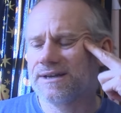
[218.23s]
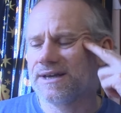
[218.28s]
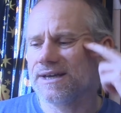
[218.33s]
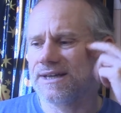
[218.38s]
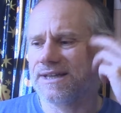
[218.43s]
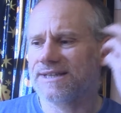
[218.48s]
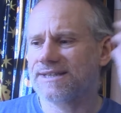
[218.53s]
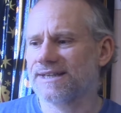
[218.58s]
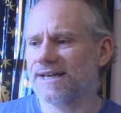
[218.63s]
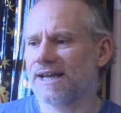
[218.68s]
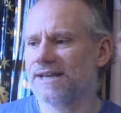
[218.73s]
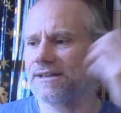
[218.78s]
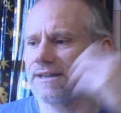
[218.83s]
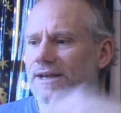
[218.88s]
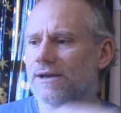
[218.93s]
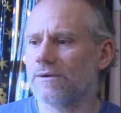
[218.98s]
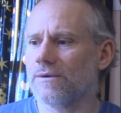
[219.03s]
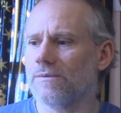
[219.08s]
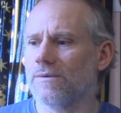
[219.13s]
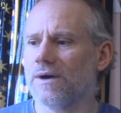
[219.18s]
It's kind of
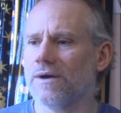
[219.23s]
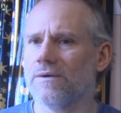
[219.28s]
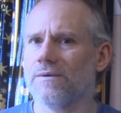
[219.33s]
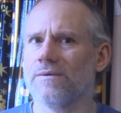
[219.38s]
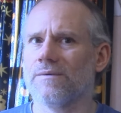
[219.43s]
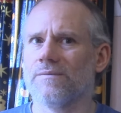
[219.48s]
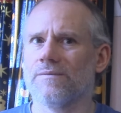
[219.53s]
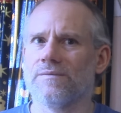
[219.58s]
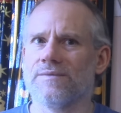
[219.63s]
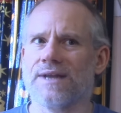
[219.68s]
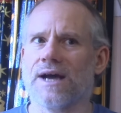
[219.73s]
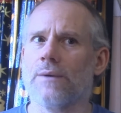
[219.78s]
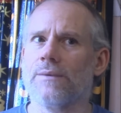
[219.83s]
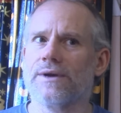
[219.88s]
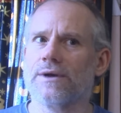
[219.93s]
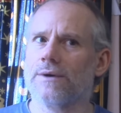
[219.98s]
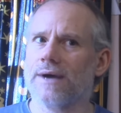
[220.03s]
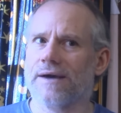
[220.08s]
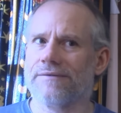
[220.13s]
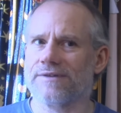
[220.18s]
like well now we
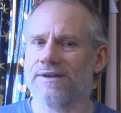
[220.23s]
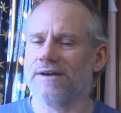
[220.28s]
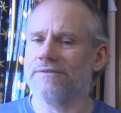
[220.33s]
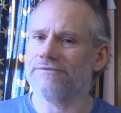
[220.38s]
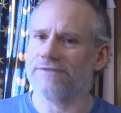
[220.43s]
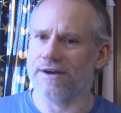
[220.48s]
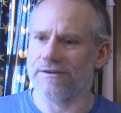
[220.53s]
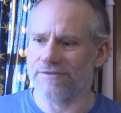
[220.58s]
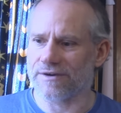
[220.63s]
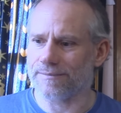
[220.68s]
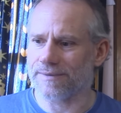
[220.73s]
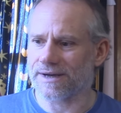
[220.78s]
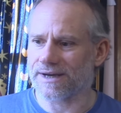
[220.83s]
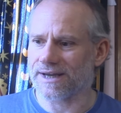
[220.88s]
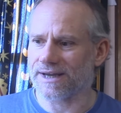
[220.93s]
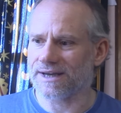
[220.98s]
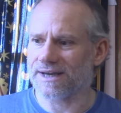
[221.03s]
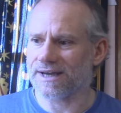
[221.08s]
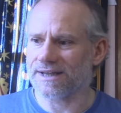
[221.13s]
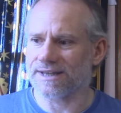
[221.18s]
don't have enough for
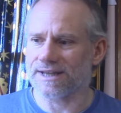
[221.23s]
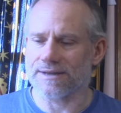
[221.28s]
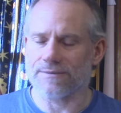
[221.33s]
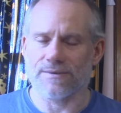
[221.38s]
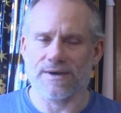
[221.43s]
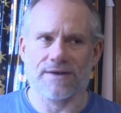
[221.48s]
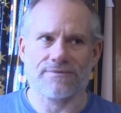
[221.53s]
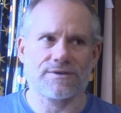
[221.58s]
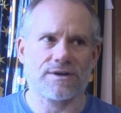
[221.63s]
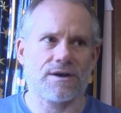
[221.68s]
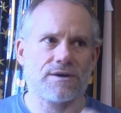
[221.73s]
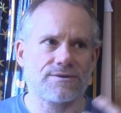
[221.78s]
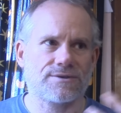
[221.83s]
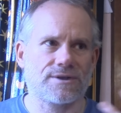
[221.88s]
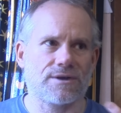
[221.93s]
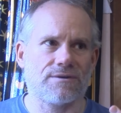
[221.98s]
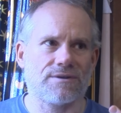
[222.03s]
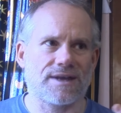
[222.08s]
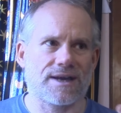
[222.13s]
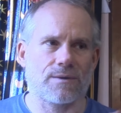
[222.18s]
everybody, and we have to
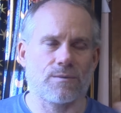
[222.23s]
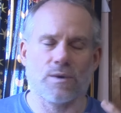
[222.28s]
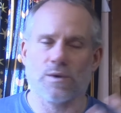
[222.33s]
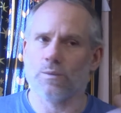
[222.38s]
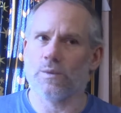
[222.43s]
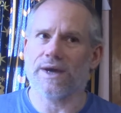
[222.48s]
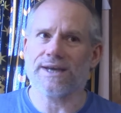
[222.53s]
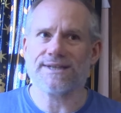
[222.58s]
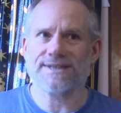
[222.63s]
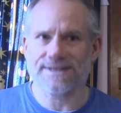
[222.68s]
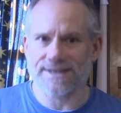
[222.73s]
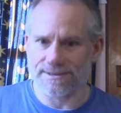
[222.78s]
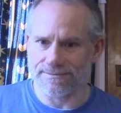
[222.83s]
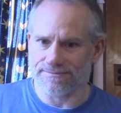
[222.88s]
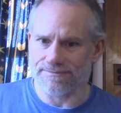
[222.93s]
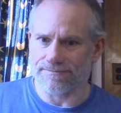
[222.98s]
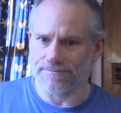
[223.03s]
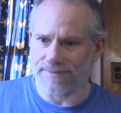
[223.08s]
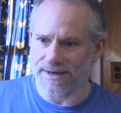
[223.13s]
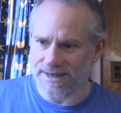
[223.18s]
also like we
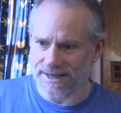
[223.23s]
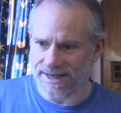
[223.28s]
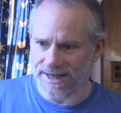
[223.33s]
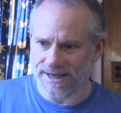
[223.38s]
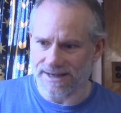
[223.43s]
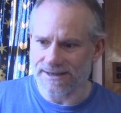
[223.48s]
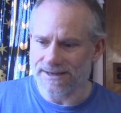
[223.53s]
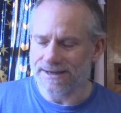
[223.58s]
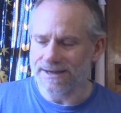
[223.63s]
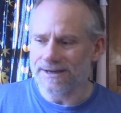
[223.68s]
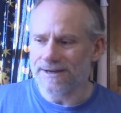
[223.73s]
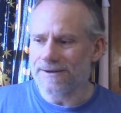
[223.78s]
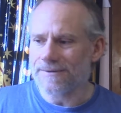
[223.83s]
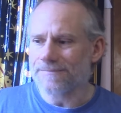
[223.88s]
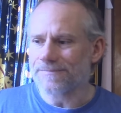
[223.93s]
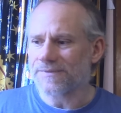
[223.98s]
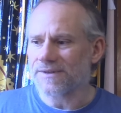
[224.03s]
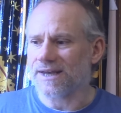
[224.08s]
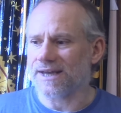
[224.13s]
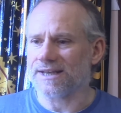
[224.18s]
wasted money,
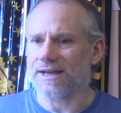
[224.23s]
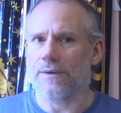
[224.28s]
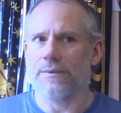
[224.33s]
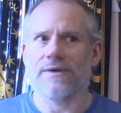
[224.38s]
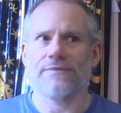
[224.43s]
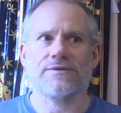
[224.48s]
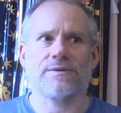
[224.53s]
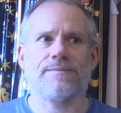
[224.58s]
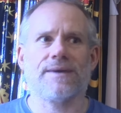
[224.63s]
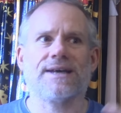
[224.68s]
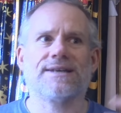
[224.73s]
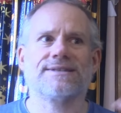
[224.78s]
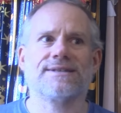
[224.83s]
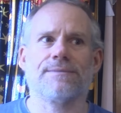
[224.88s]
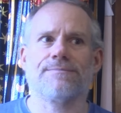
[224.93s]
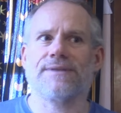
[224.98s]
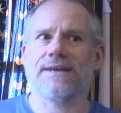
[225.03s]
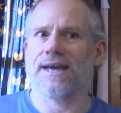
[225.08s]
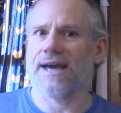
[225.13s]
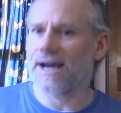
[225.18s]
and now we have to make
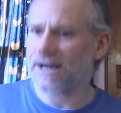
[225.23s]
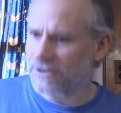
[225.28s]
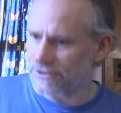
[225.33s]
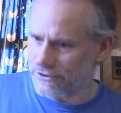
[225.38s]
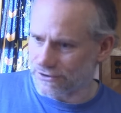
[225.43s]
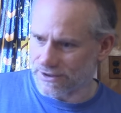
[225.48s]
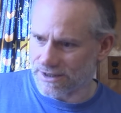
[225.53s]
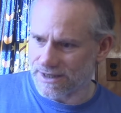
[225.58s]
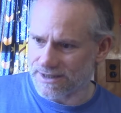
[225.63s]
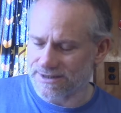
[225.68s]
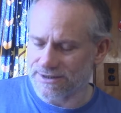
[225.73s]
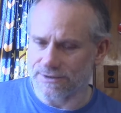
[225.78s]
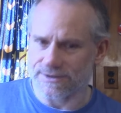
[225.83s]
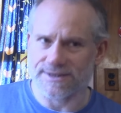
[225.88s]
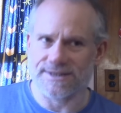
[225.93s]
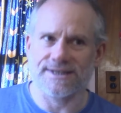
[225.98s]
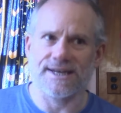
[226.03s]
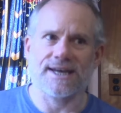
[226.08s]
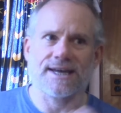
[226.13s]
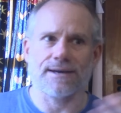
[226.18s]
something extra, so it's
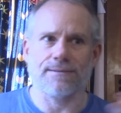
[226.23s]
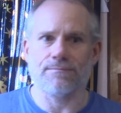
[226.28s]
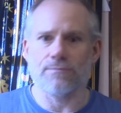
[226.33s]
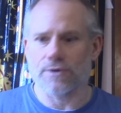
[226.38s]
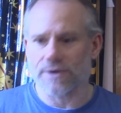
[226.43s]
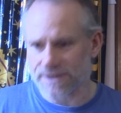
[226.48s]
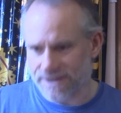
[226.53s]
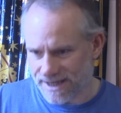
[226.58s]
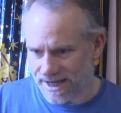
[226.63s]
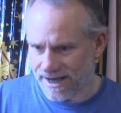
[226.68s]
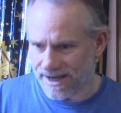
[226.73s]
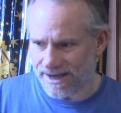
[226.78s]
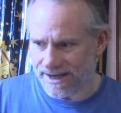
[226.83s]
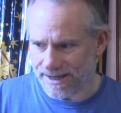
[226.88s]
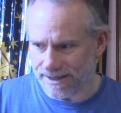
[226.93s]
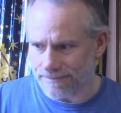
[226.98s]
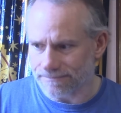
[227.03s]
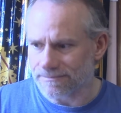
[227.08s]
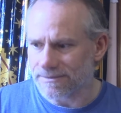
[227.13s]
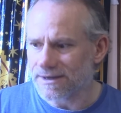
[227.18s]
taking more
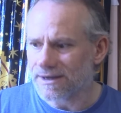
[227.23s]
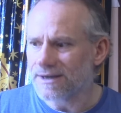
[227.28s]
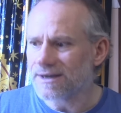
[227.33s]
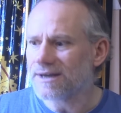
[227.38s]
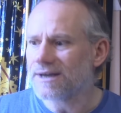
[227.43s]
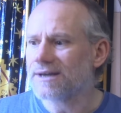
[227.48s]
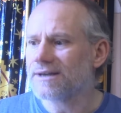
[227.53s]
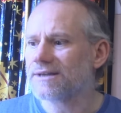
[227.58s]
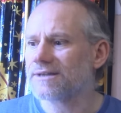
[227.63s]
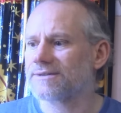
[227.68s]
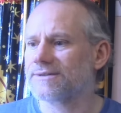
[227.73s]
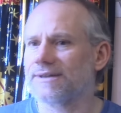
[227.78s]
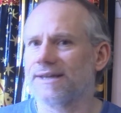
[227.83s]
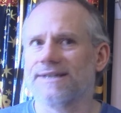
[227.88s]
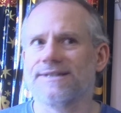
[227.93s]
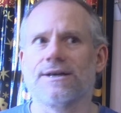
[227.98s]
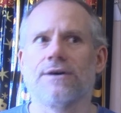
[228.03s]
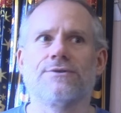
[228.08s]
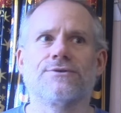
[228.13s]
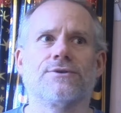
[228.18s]
time, so
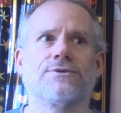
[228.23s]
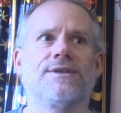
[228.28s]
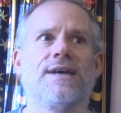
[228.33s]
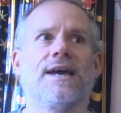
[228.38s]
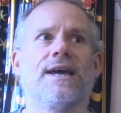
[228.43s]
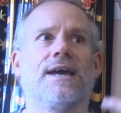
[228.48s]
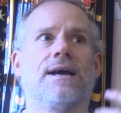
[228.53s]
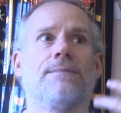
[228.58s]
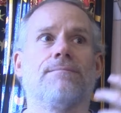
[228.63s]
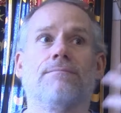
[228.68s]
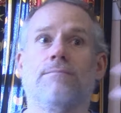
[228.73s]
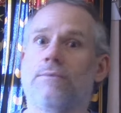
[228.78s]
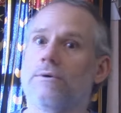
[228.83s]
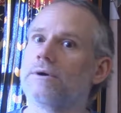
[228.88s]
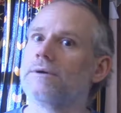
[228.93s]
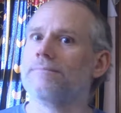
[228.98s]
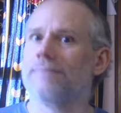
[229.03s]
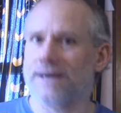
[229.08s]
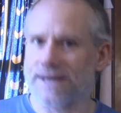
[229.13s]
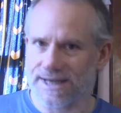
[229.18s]
that's also taking up
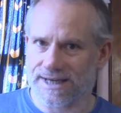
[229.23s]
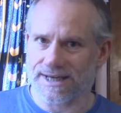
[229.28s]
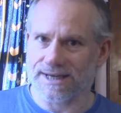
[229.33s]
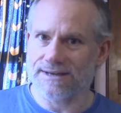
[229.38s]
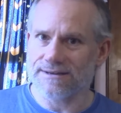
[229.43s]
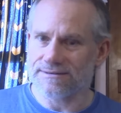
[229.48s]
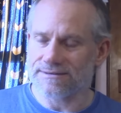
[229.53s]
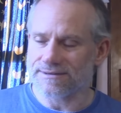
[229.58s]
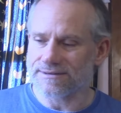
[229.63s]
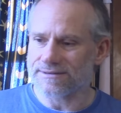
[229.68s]
more money.